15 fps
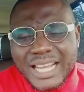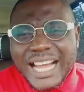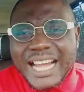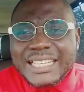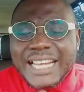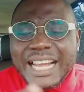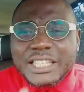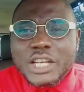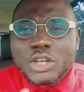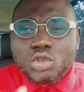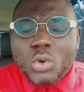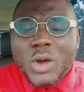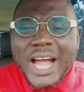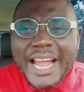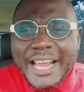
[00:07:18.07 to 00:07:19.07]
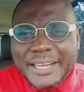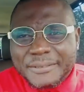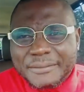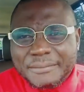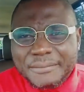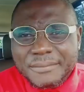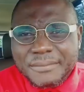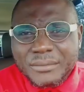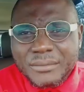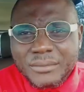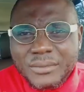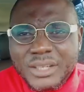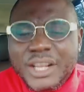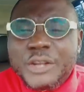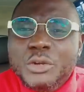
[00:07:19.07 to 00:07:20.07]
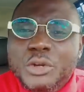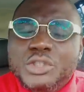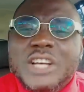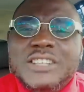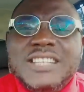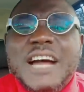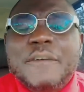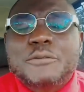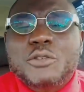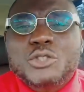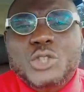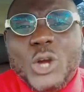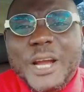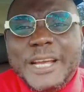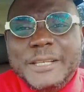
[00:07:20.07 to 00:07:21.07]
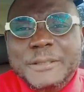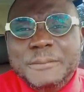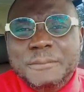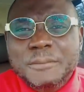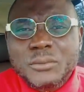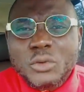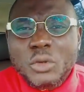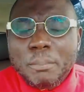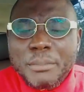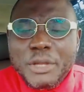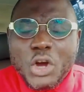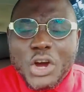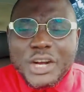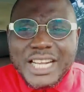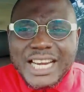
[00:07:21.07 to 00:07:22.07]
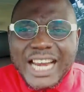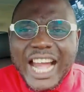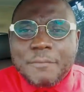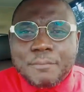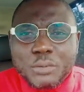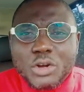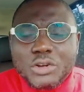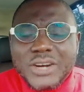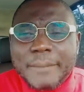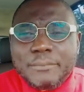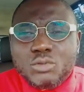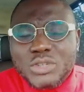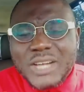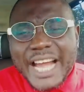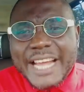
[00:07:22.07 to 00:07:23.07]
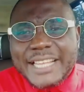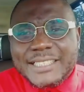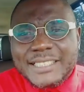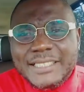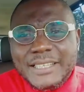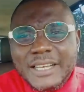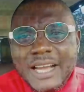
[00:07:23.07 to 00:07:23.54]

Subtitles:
And that is why you just have to join me on the live program tonight.